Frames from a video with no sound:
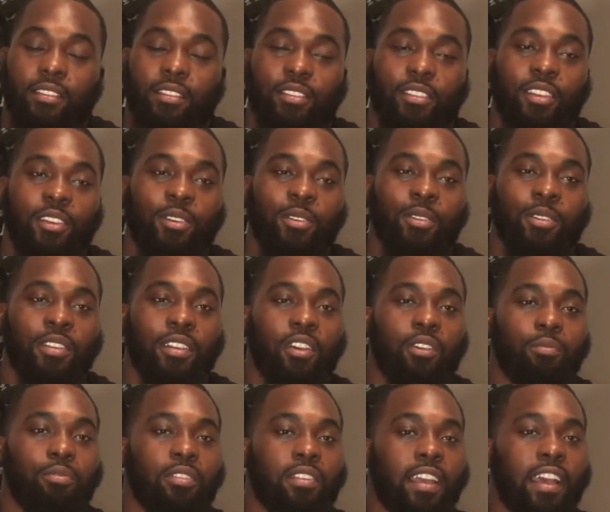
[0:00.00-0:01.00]
So,
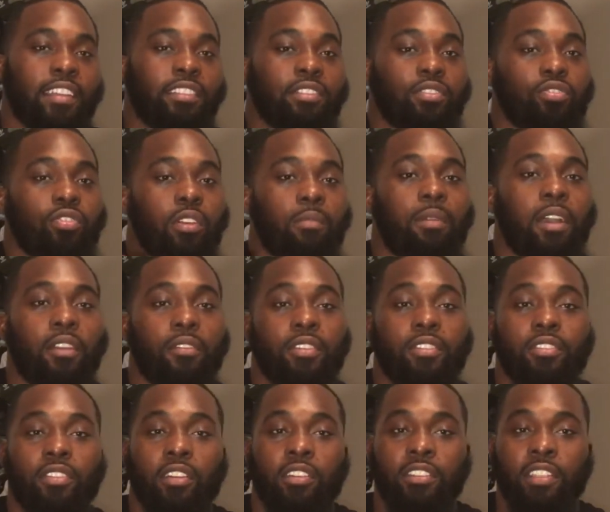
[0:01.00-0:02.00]
hope you guys enjoyed my
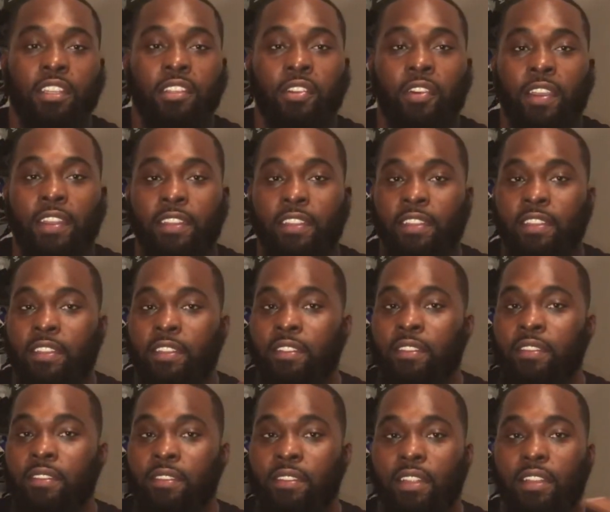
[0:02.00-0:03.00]
results. I know I did,
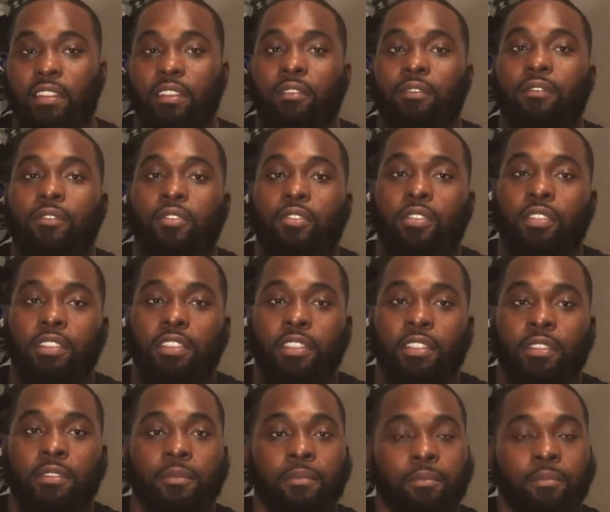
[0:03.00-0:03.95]
and I look forward to